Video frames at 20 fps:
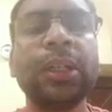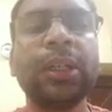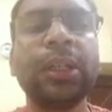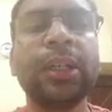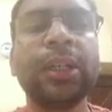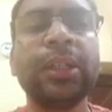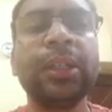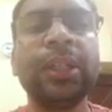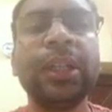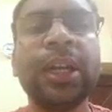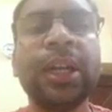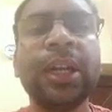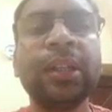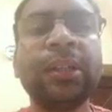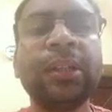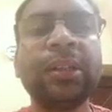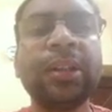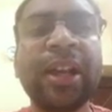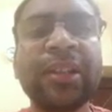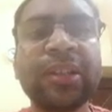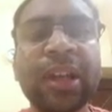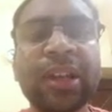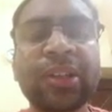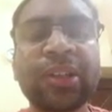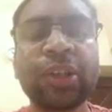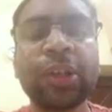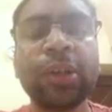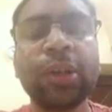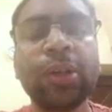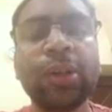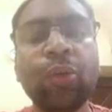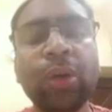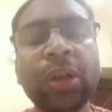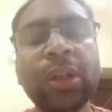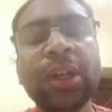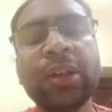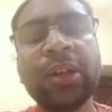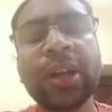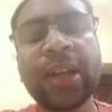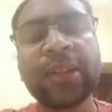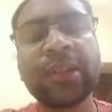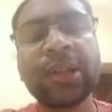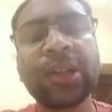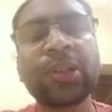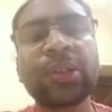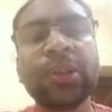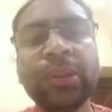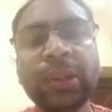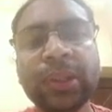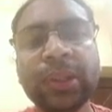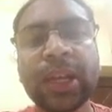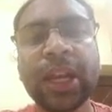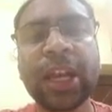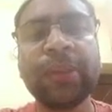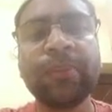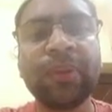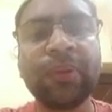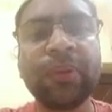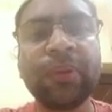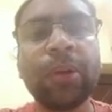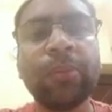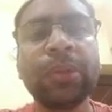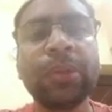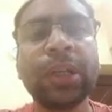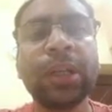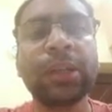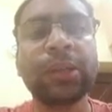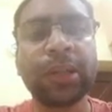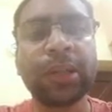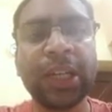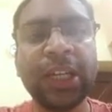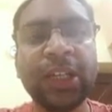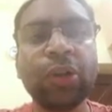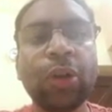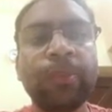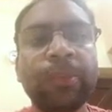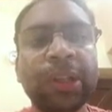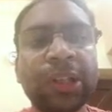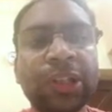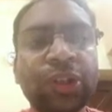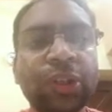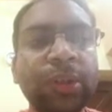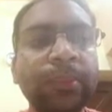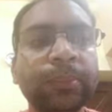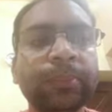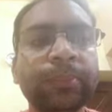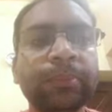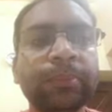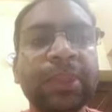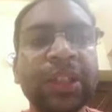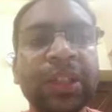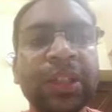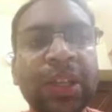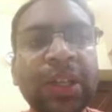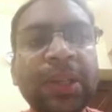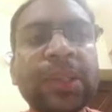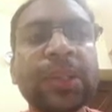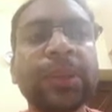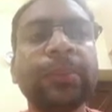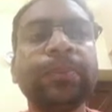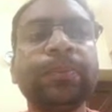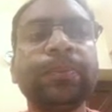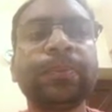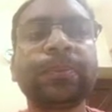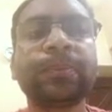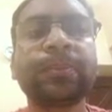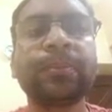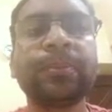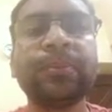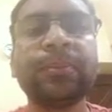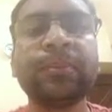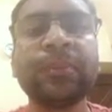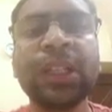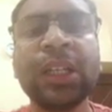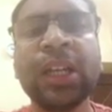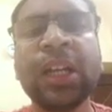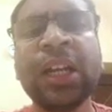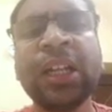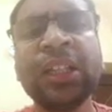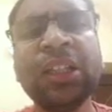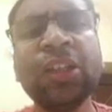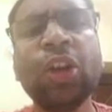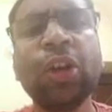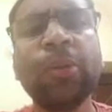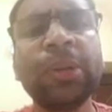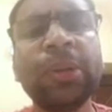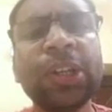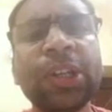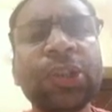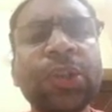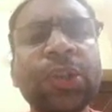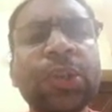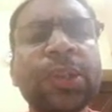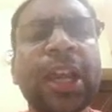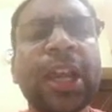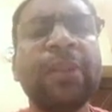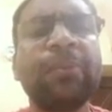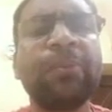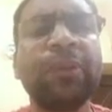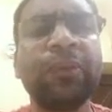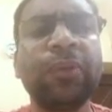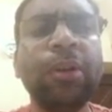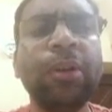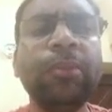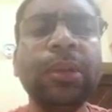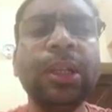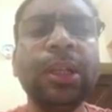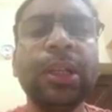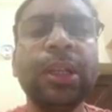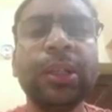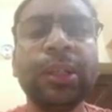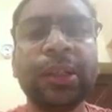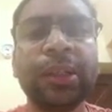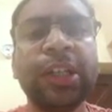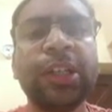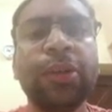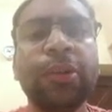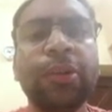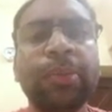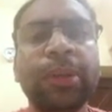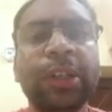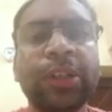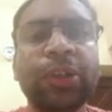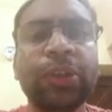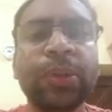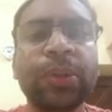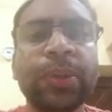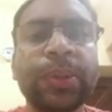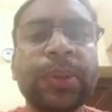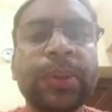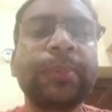the other transaction no other transaction can perform a write operation, but yes, other operations can perform read operations.